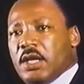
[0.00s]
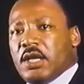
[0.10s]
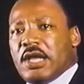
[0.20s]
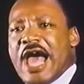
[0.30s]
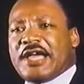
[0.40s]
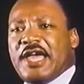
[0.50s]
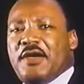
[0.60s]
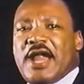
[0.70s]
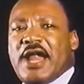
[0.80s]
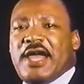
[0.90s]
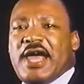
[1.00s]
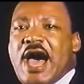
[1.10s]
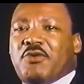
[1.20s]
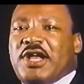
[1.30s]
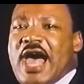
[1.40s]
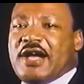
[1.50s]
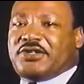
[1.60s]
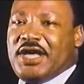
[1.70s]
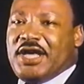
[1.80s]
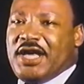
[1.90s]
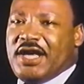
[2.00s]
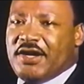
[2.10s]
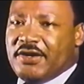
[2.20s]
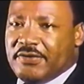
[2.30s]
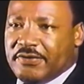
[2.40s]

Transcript: Like anybody, I would like to live